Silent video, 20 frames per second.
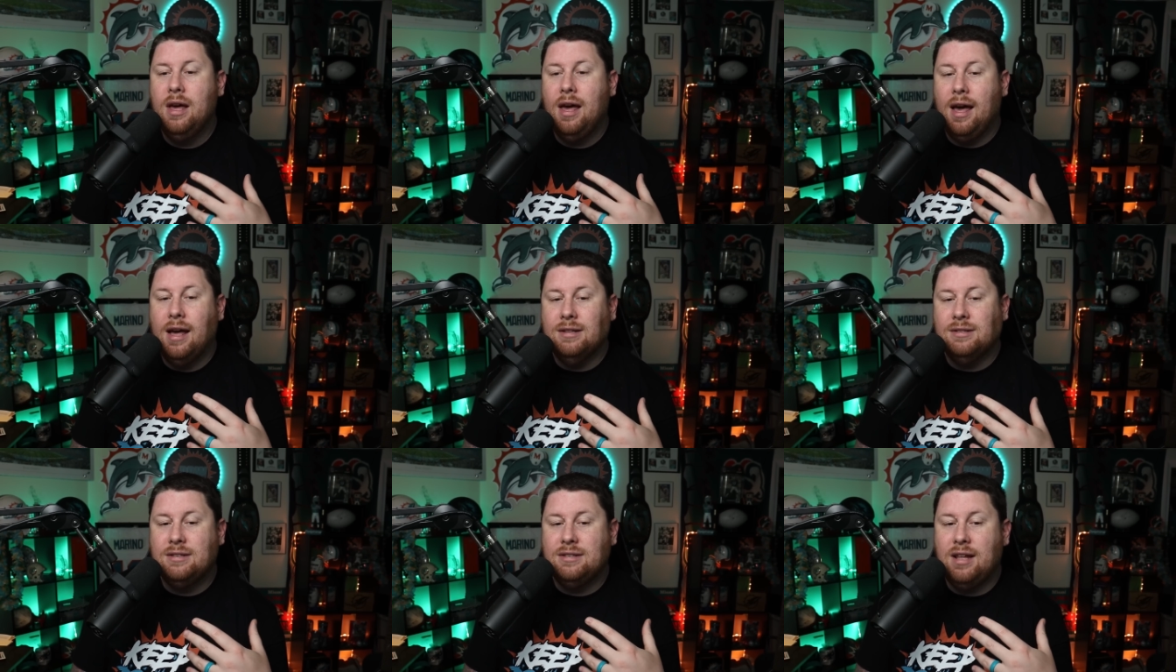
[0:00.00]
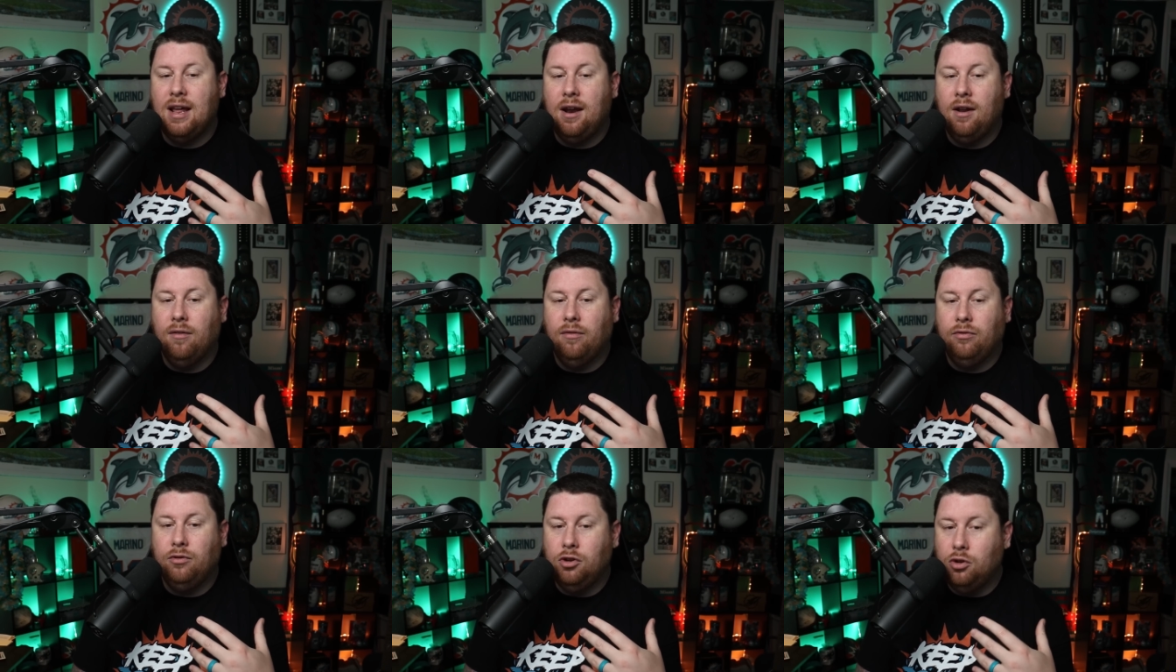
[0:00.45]
instead
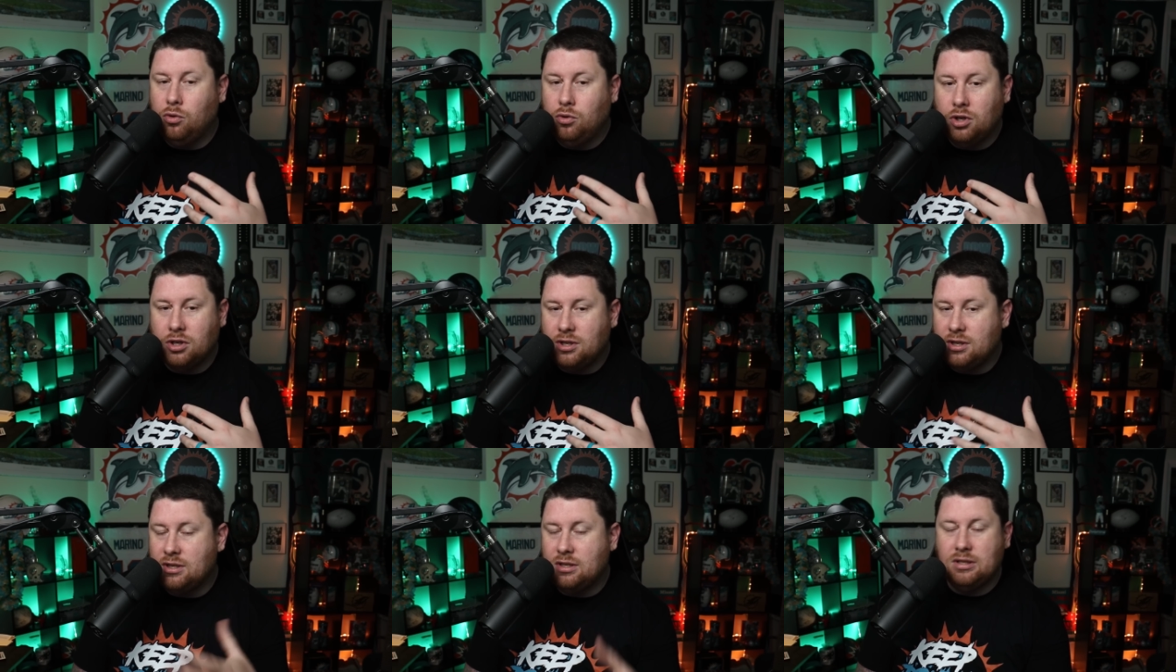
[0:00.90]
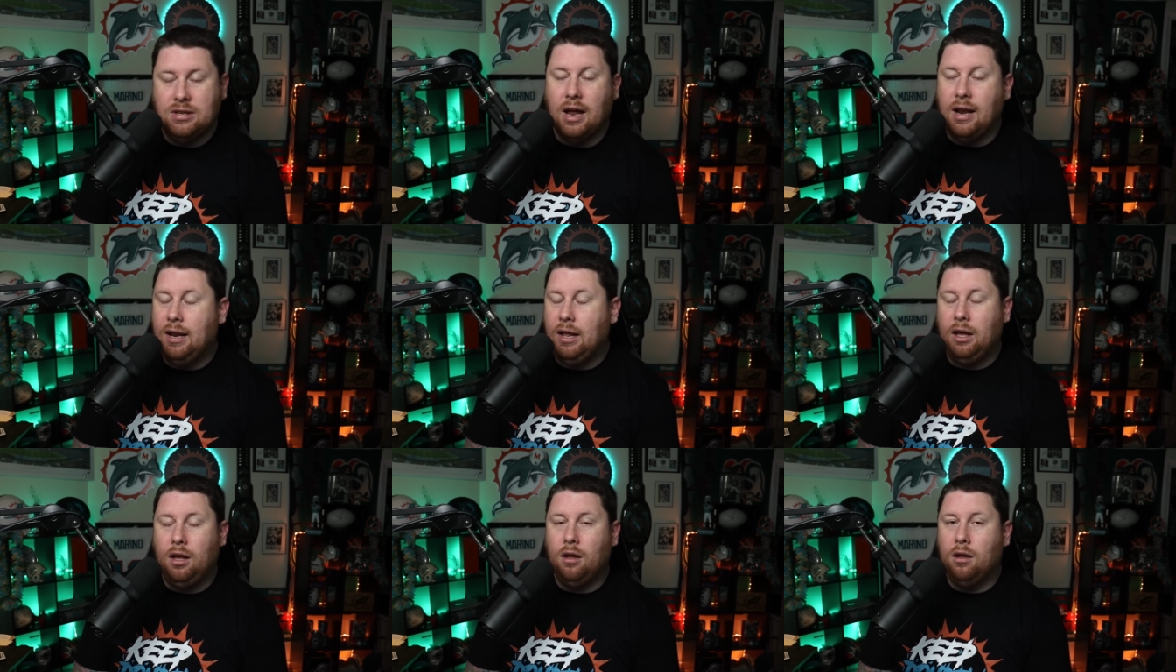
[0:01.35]
of you just
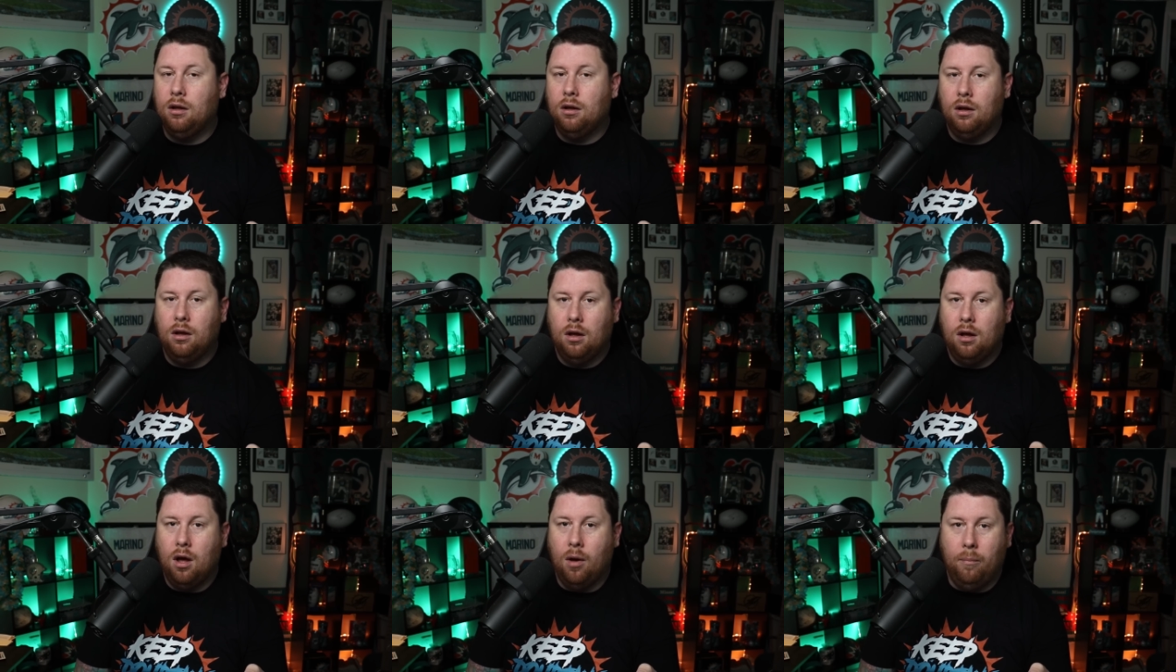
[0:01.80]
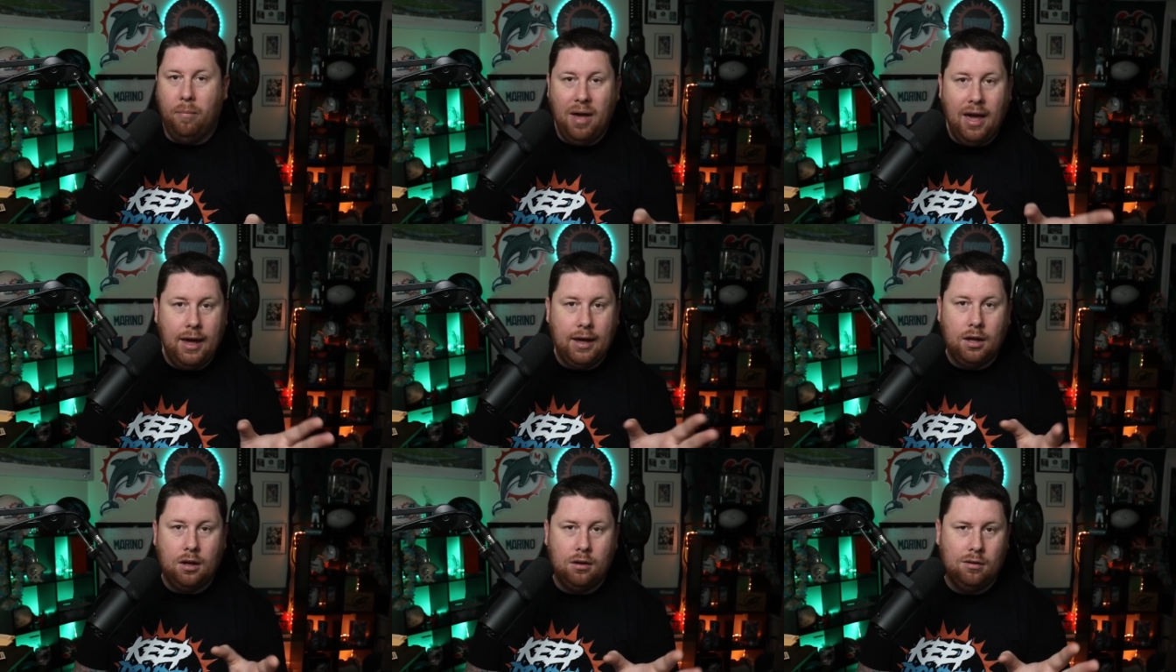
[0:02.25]
sending a
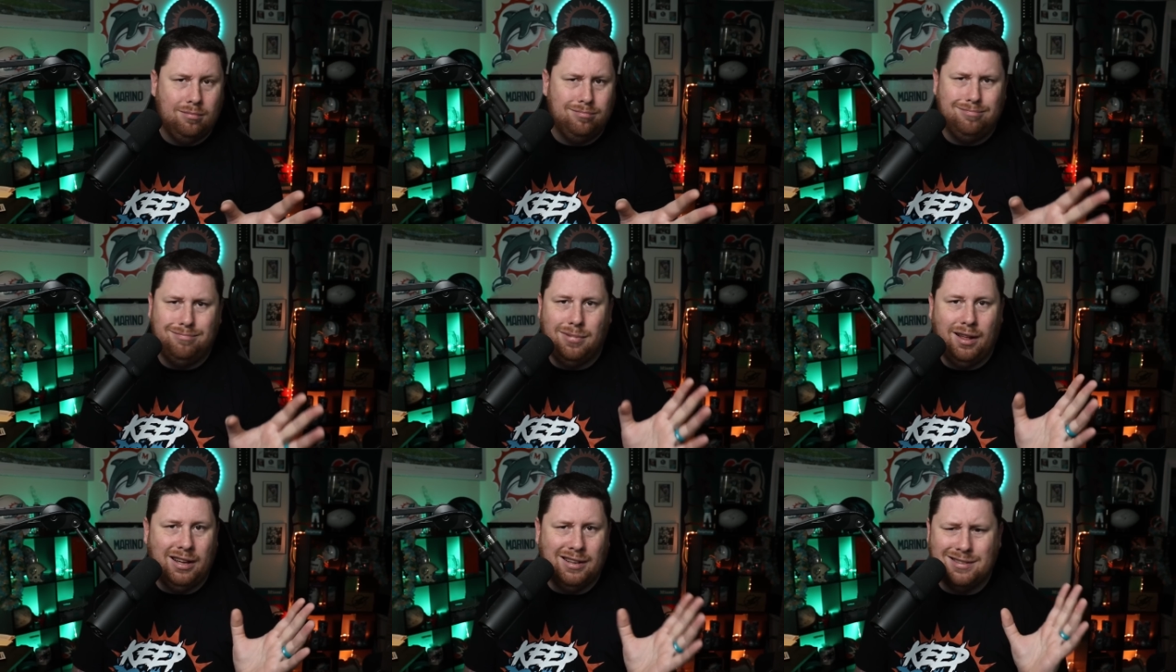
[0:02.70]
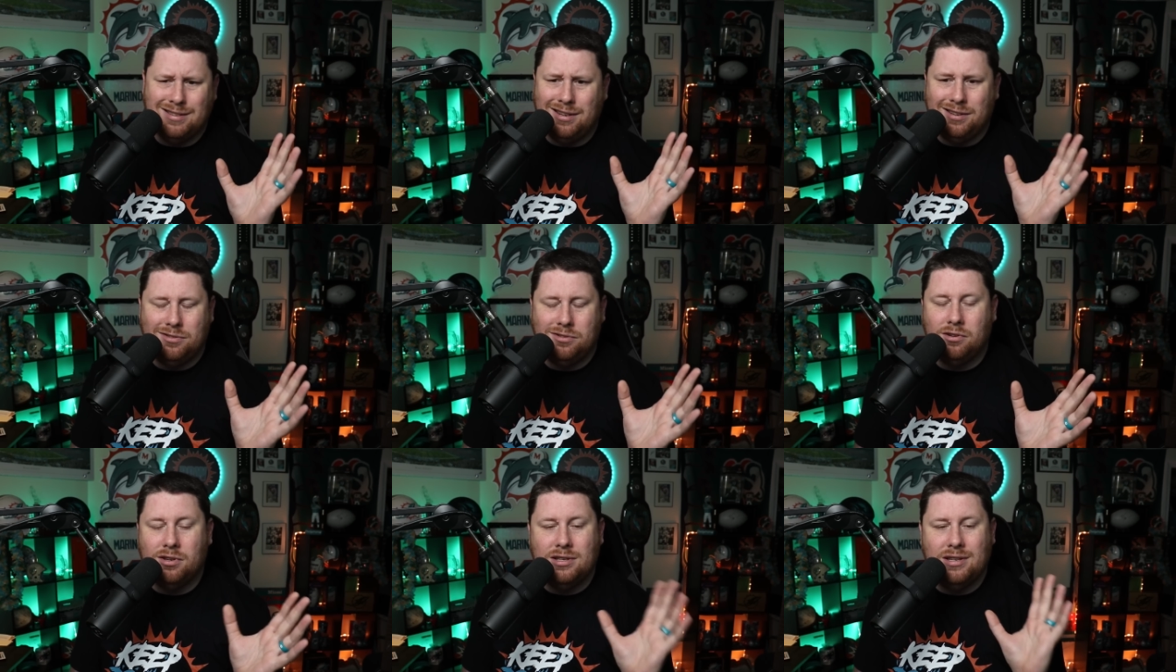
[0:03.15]
pick, like a
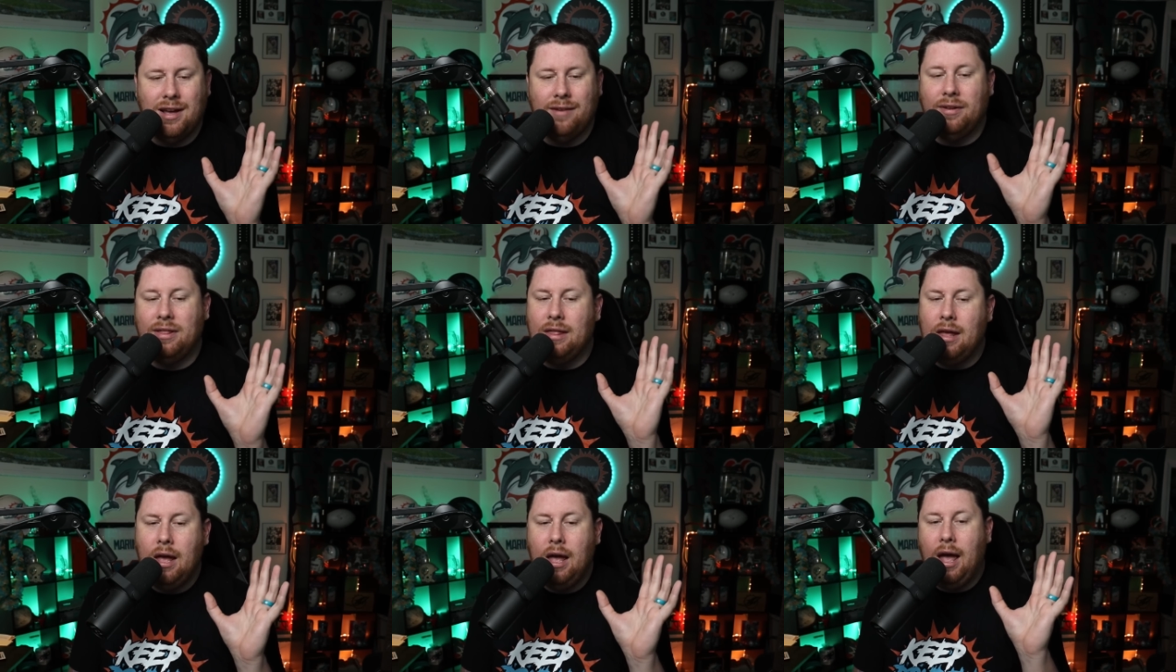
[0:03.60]
sixth or seventh,